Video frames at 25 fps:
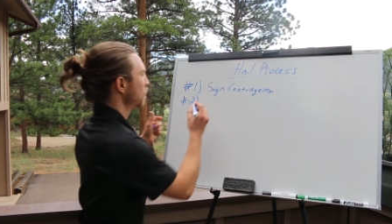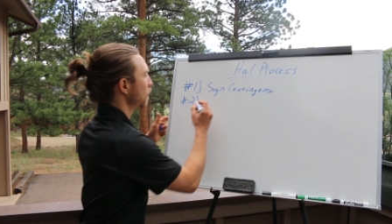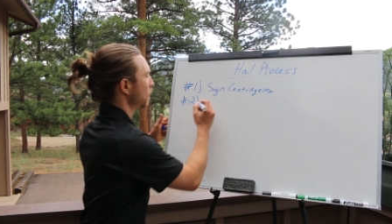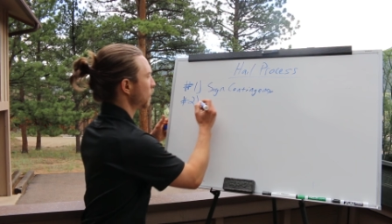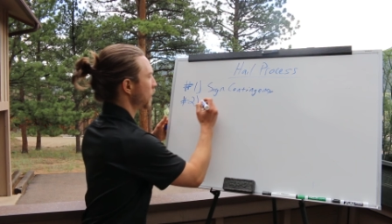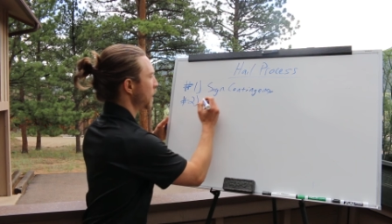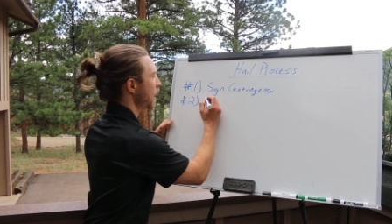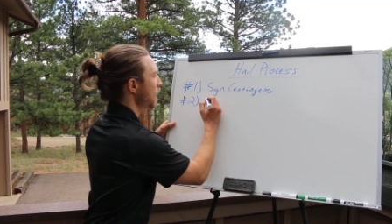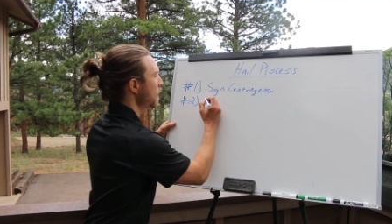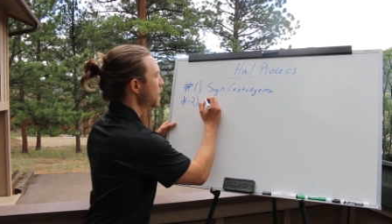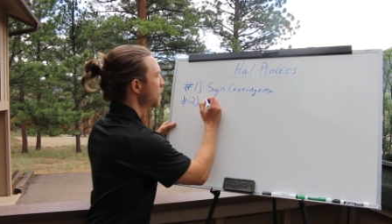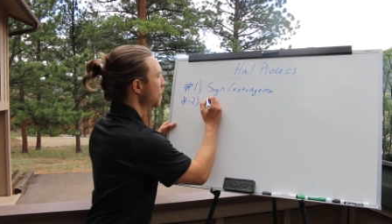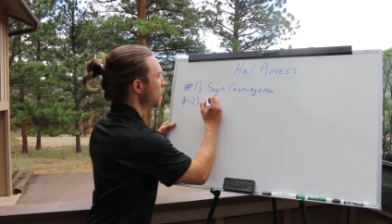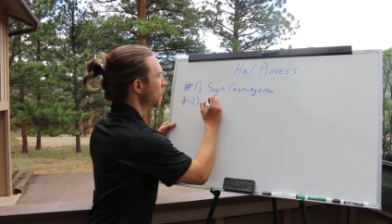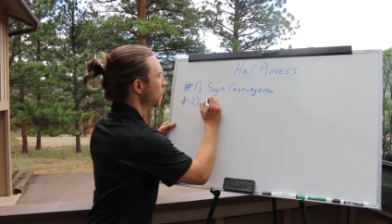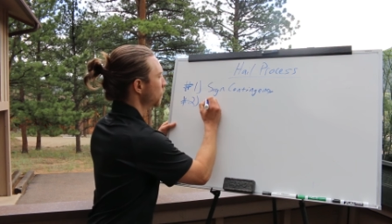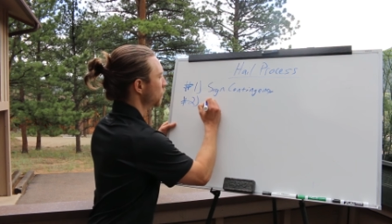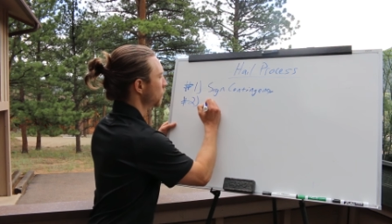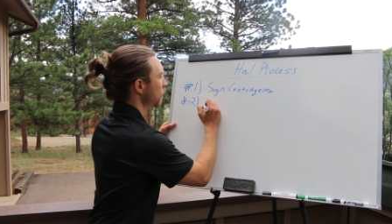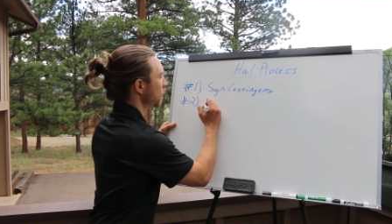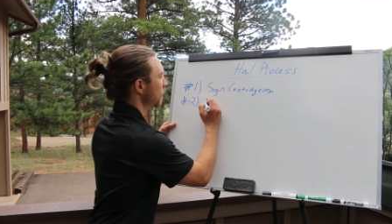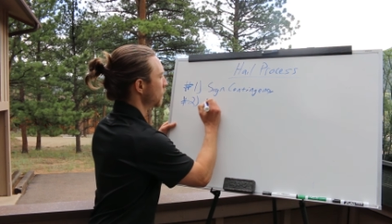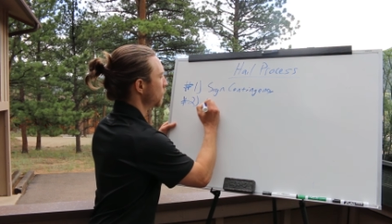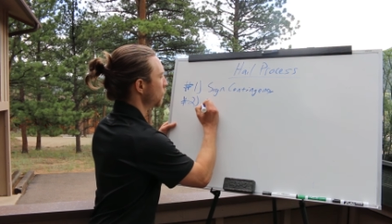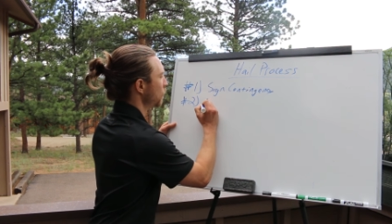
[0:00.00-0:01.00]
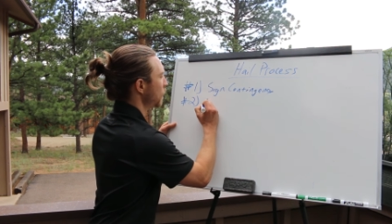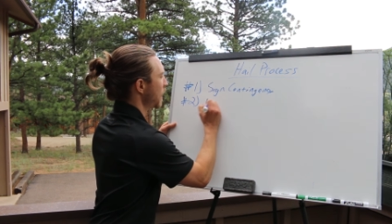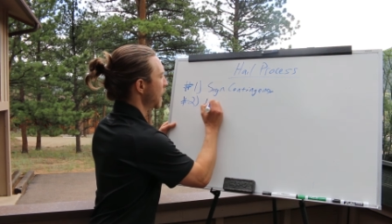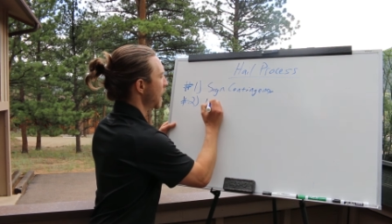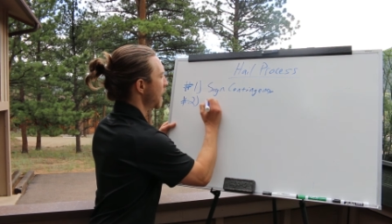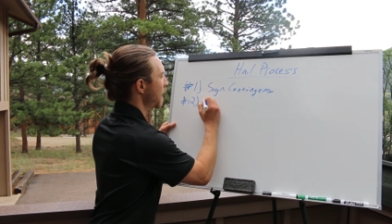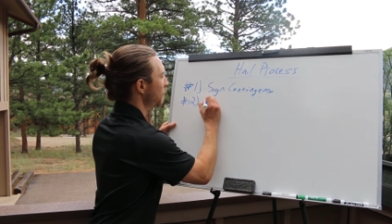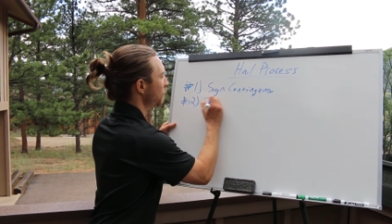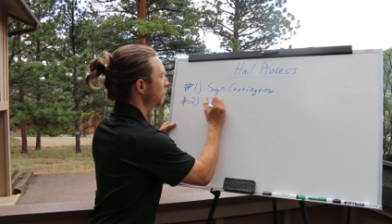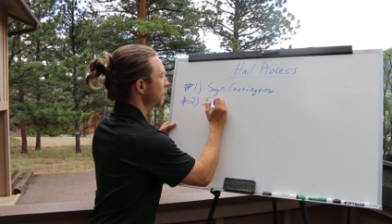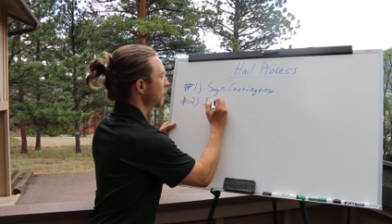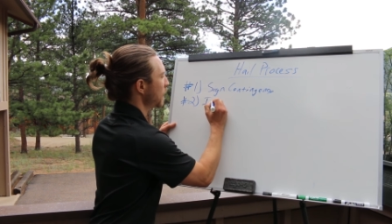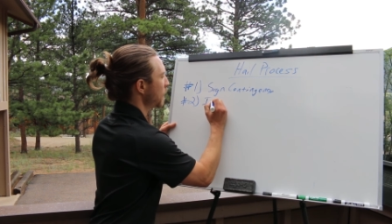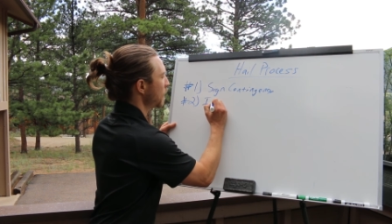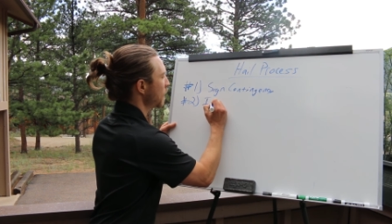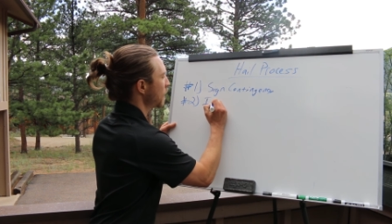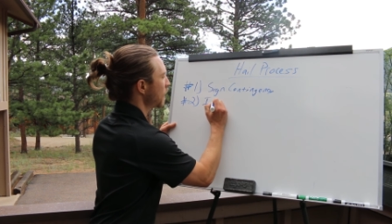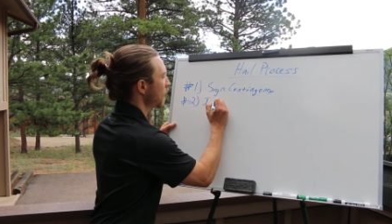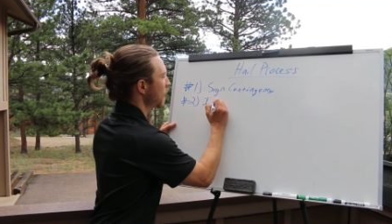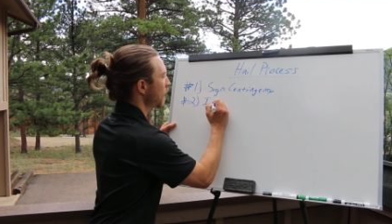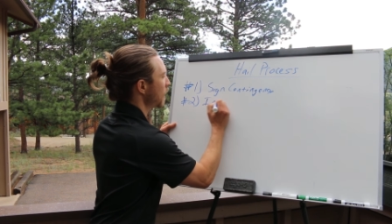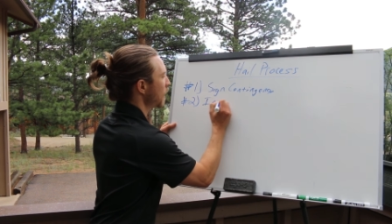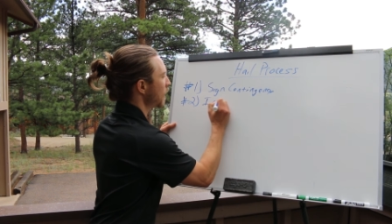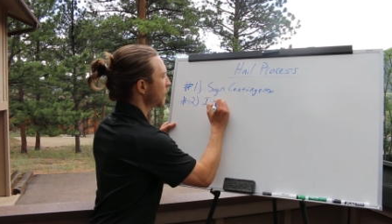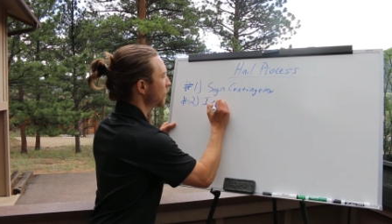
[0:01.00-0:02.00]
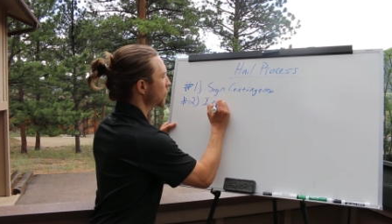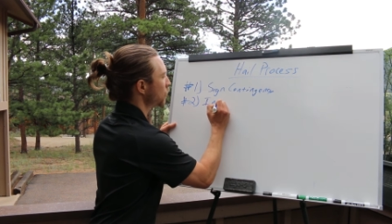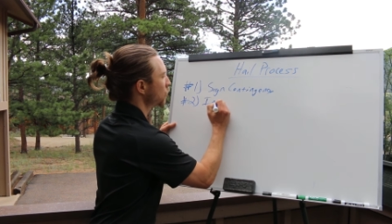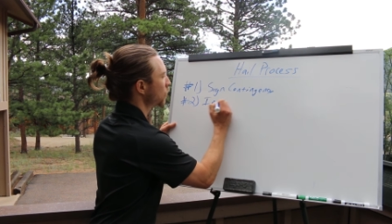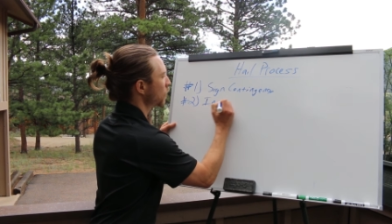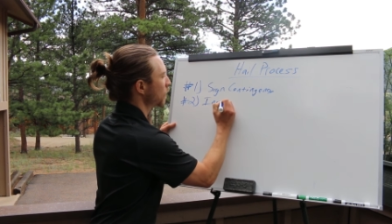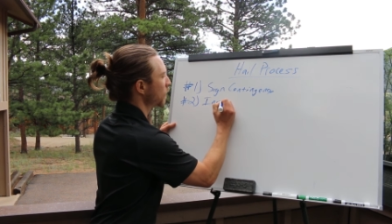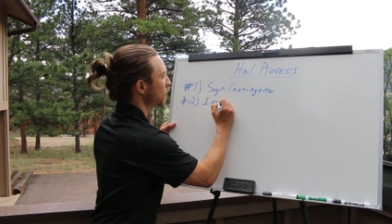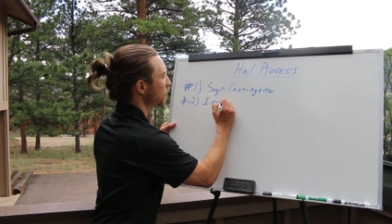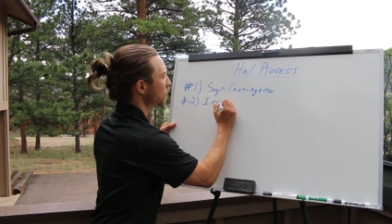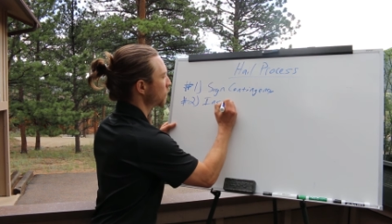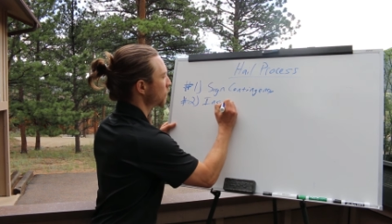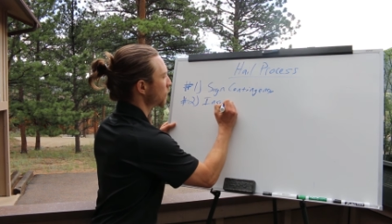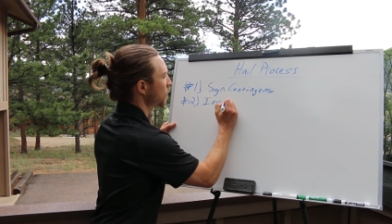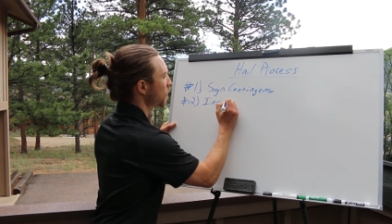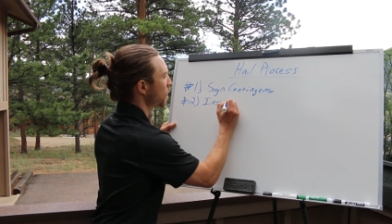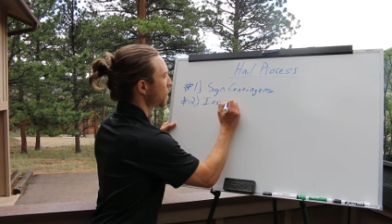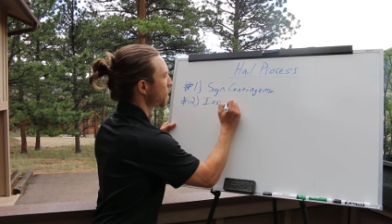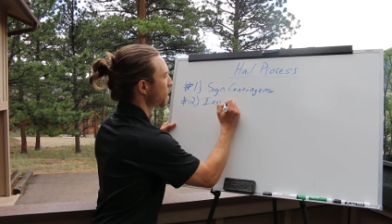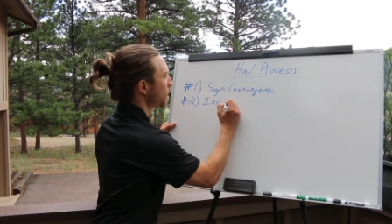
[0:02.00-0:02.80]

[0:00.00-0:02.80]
Okay, so we have the insurance